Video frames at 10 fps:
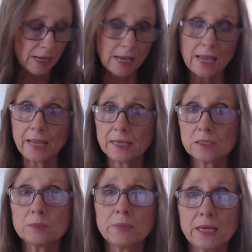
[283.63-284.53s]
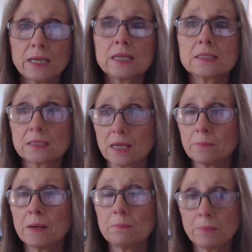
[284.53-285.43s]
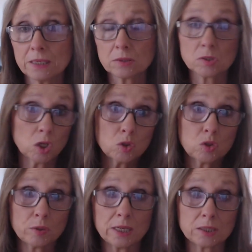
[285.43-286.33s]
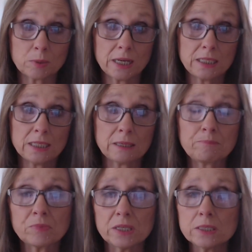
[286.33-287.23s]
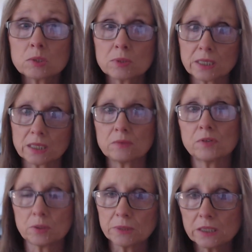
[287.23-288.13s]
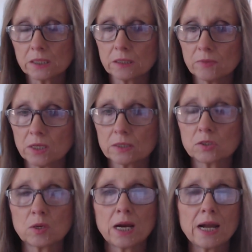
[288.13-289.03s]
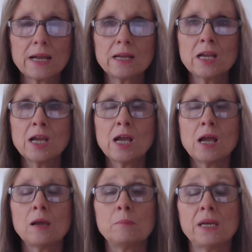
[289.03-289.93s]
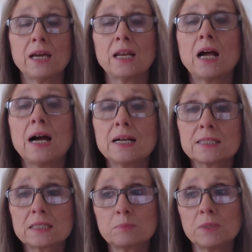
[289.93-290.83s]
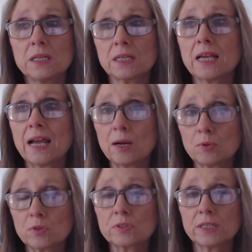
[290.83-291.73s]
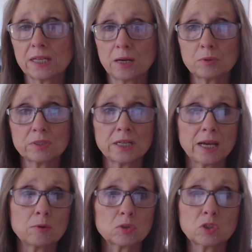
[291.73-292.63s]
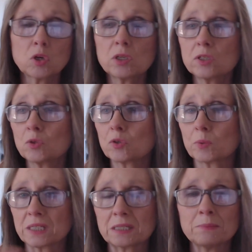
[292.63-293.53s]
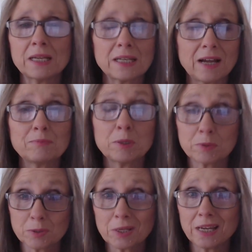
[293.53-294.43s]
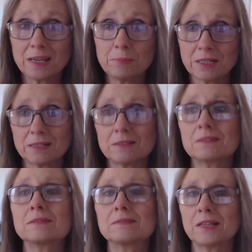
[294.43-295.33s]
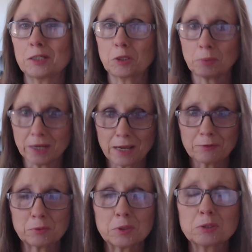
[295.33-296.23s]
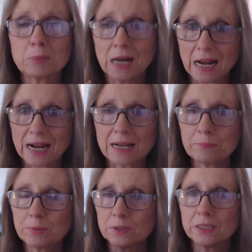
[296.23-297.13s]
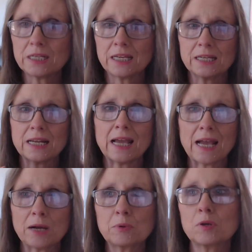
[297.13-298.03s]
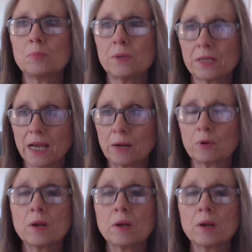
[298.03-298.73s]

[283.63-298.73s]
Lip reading: and to make some bundles. So that's what I did. And this was like at the very beginning of August. So I spent hours and hours and hours, totally ignored the rest of my life, but it was okay because I took a break afterwards, but I put in hour upon hour